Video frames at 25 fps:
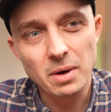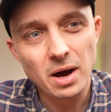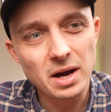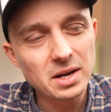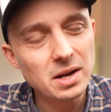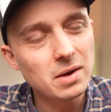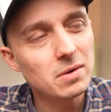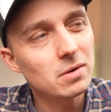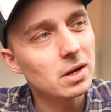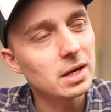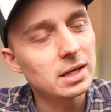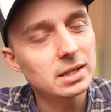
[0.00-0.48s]
I
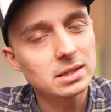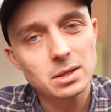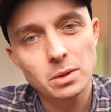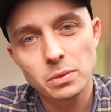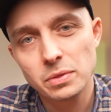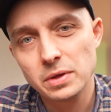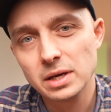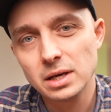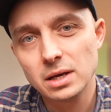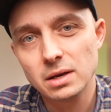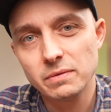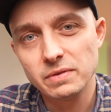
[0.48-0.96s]
don't like to
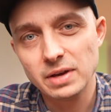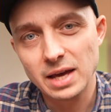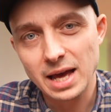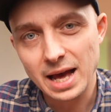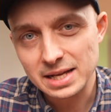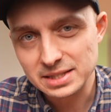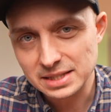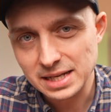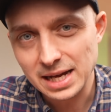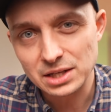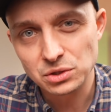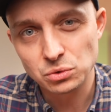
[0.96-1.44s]
think of it
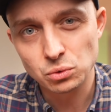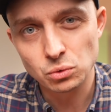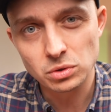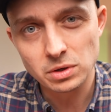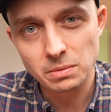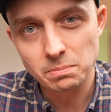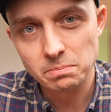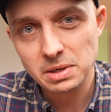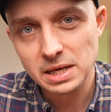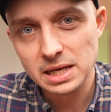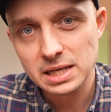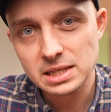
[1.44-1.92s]
as actual
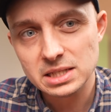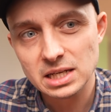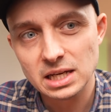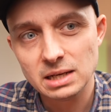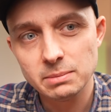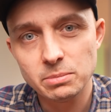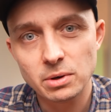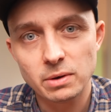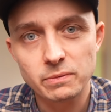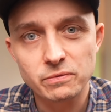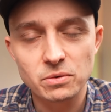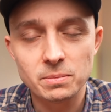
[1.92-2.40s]

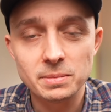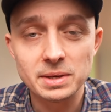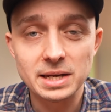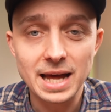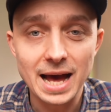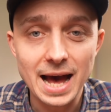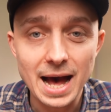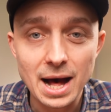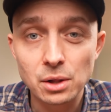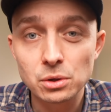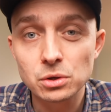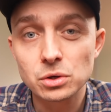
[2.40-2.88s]
competing, but from an
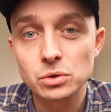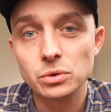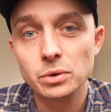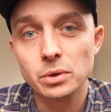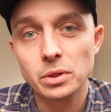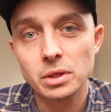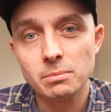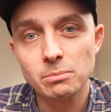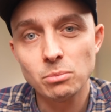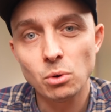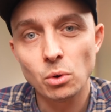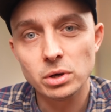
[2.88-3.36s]

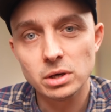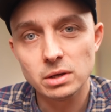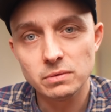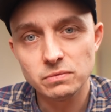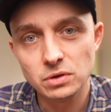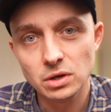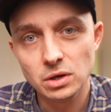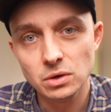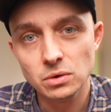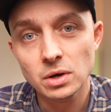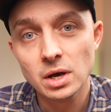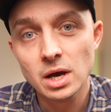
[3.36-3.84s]
algorithm point of
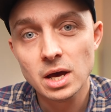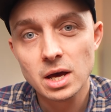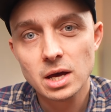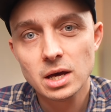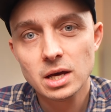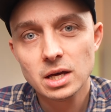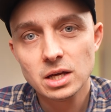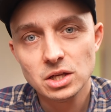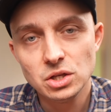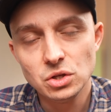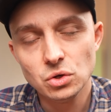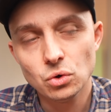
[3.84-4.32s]
view,
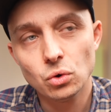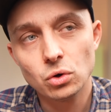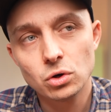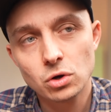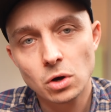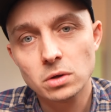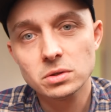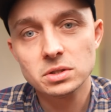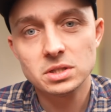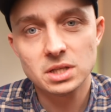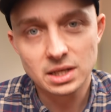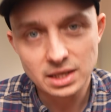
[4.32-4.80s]
your
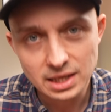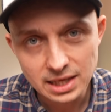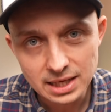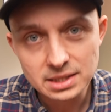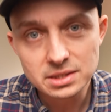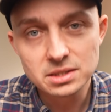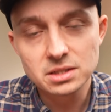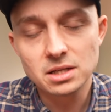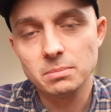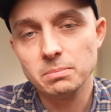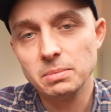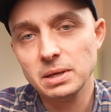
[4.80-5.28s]
content
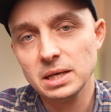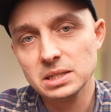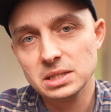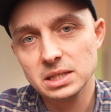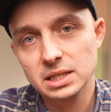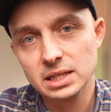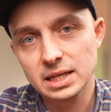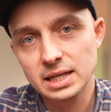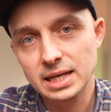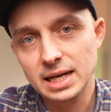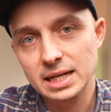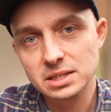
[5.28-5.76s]
is
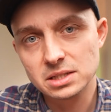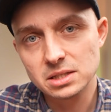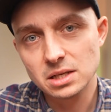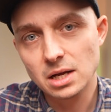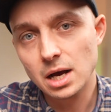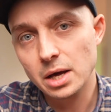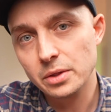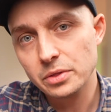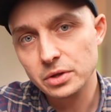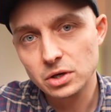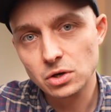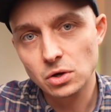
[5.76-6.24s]
competing against
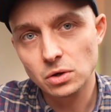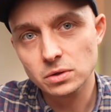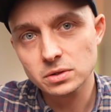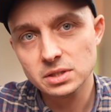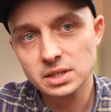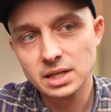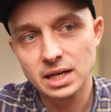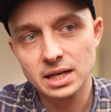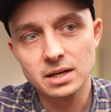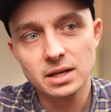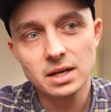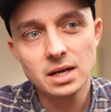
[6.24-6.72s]
other
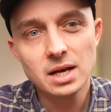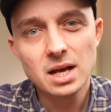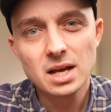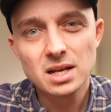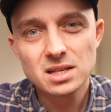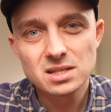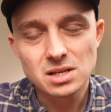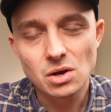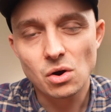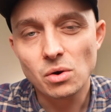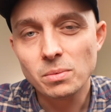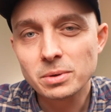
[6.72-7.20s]
content.
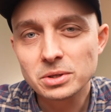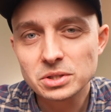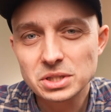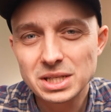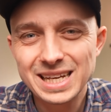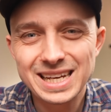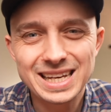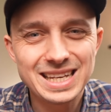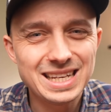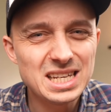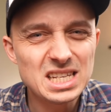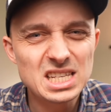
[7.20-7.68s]
So I'm not
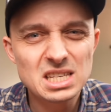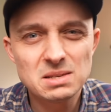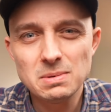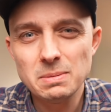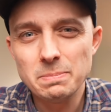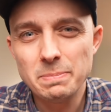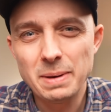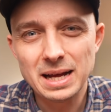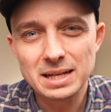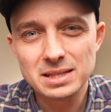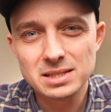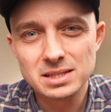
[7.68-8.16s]
saying it needs to be
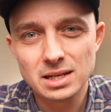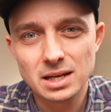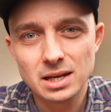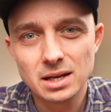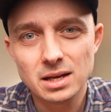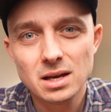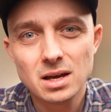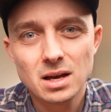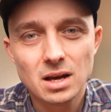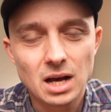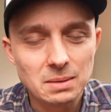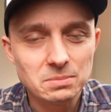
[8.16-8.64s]

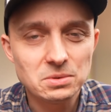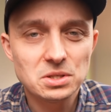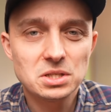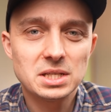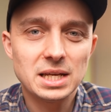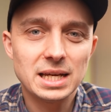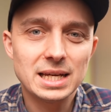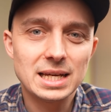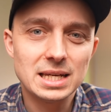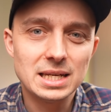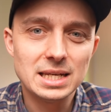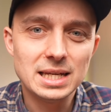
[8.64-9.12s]
better, I'm just
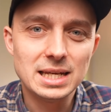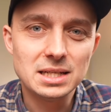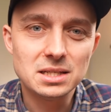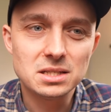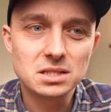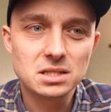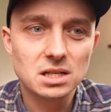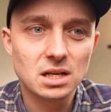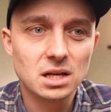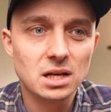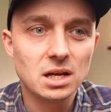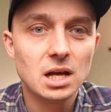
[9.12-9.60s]
saying it
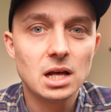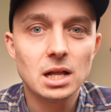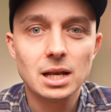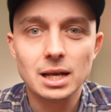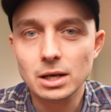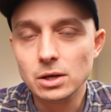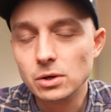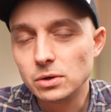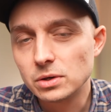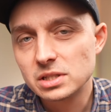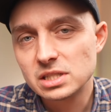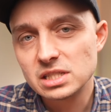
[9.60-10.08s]
needs to
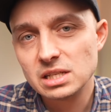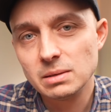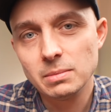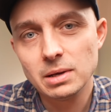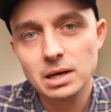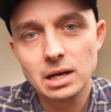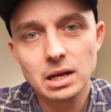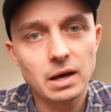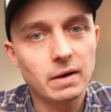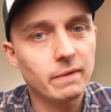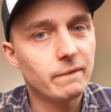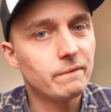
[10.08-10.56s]
look
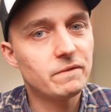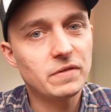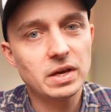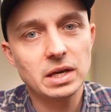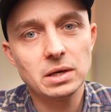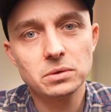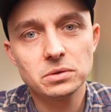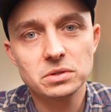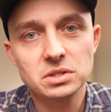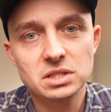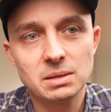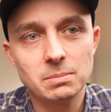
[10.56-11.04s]
similar,
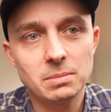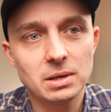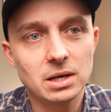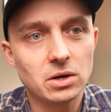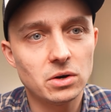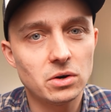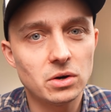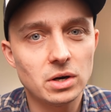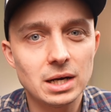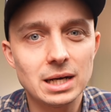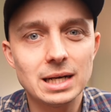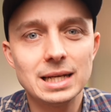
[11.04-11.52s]
feel similar,
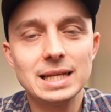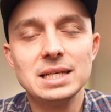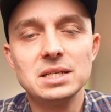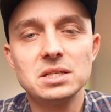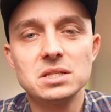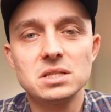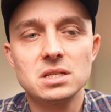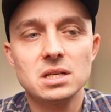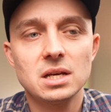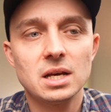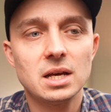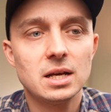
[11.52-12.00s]
or at least